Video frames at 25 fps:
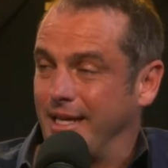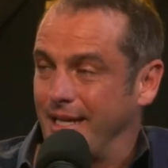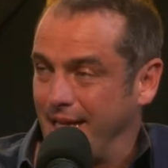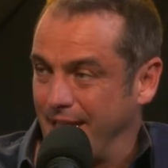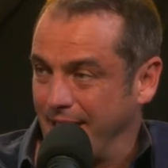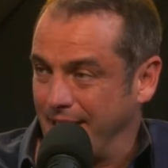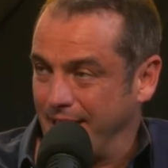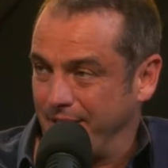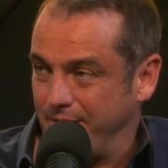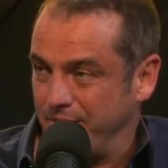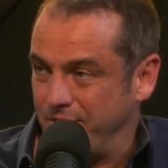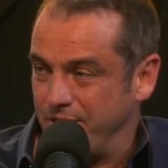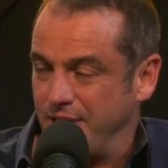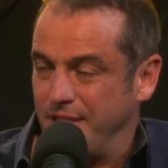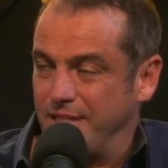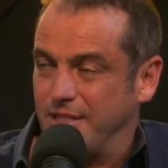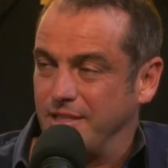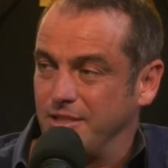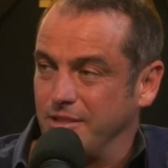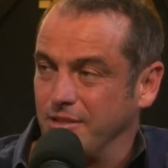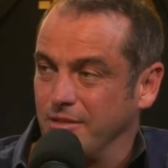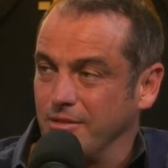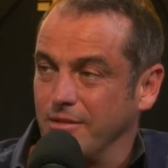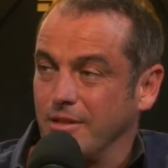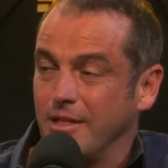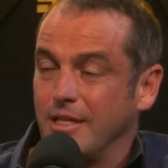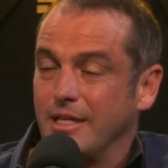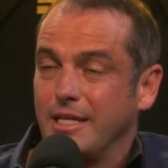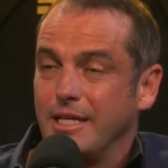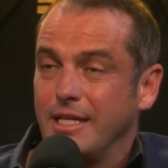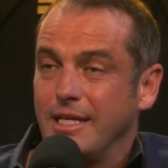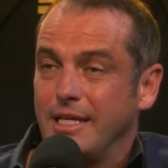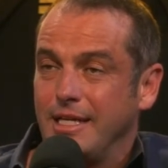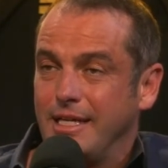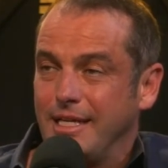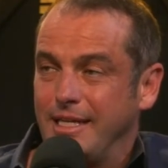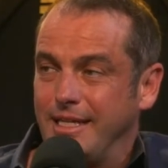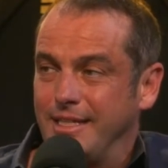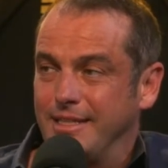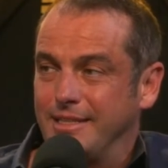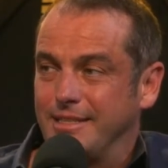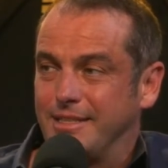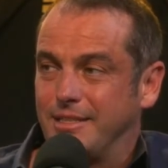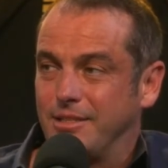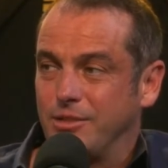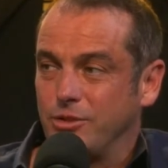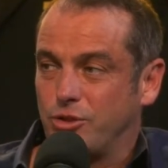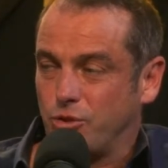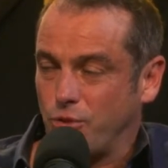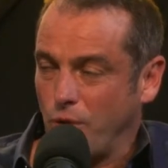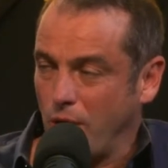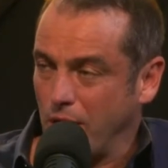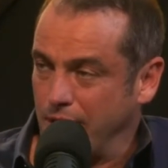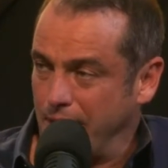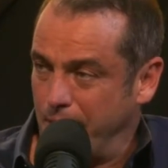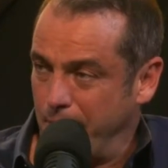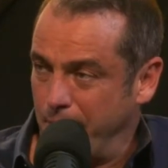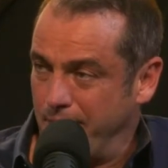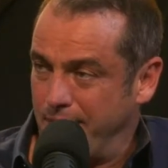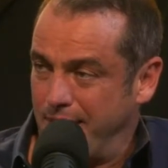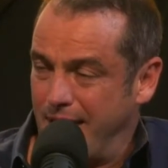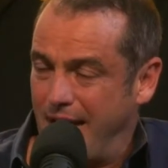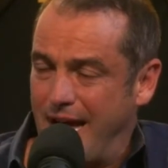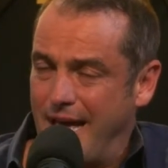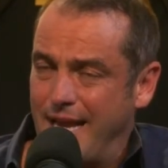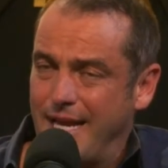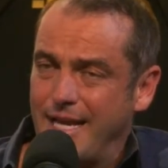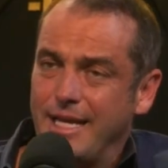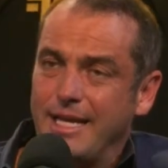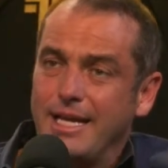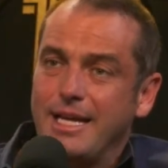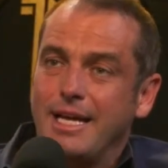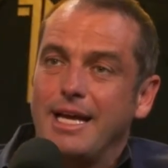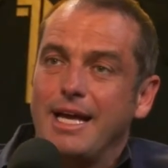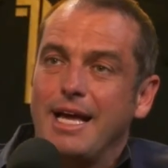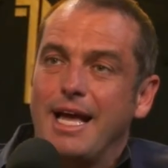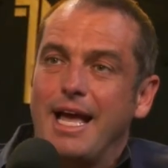And LAFC still is struggling with that.